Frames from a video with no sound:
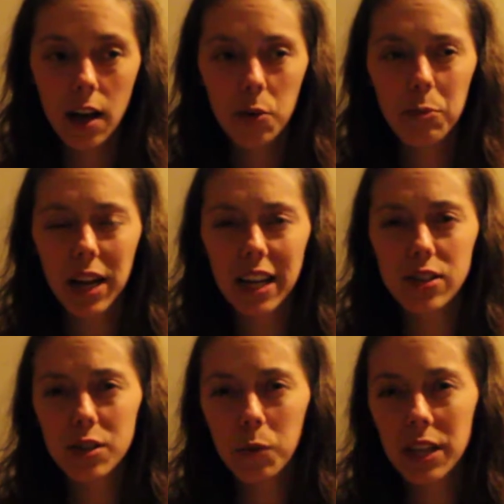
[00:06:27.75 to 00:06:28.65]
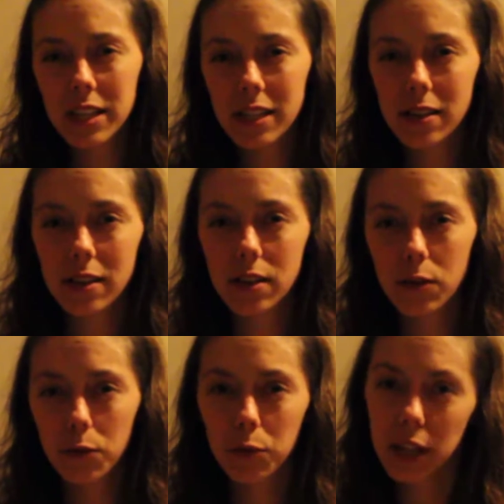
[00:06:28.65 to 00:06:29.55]
But I just wanted to
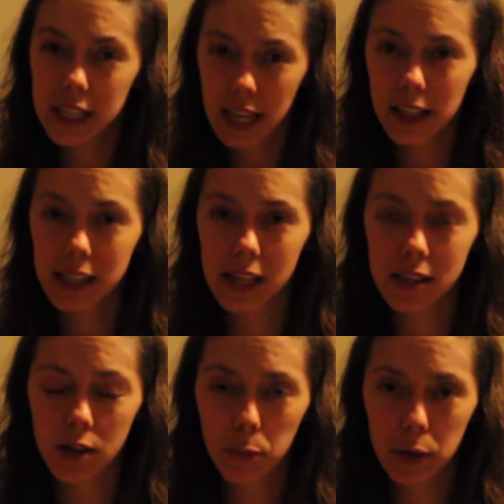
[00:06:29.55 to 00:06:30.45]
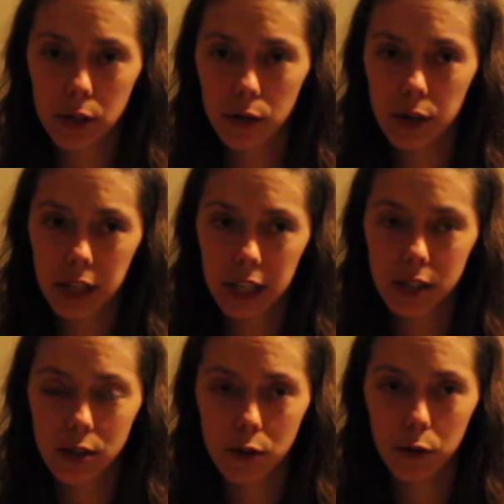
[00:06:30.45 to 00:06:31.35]
really take this as an opportunity
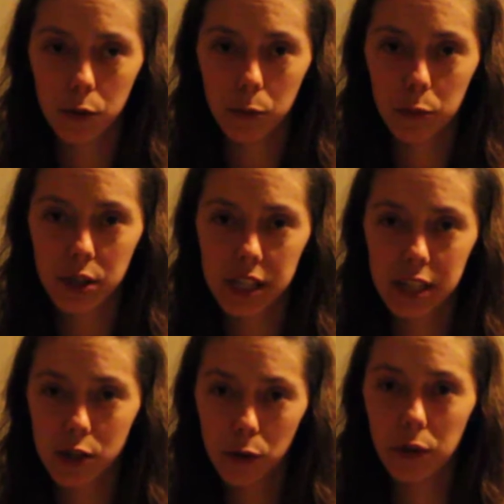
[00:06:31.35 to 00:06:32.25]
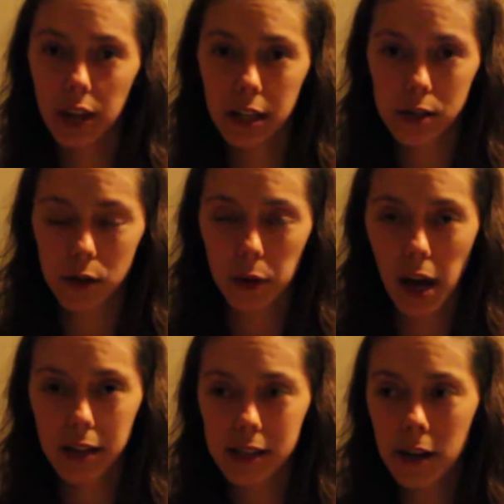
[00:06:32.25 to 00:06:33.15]
to present two things to you
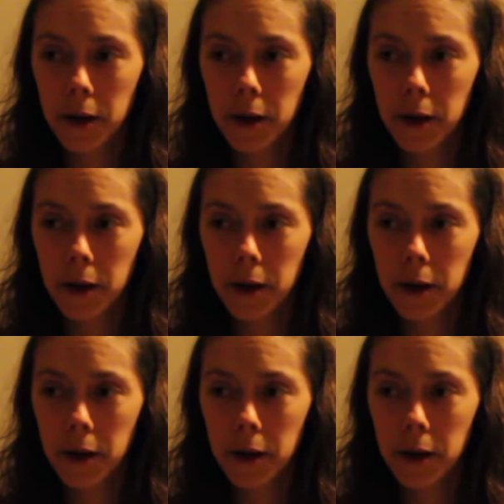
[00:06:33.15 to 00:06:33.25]
guys.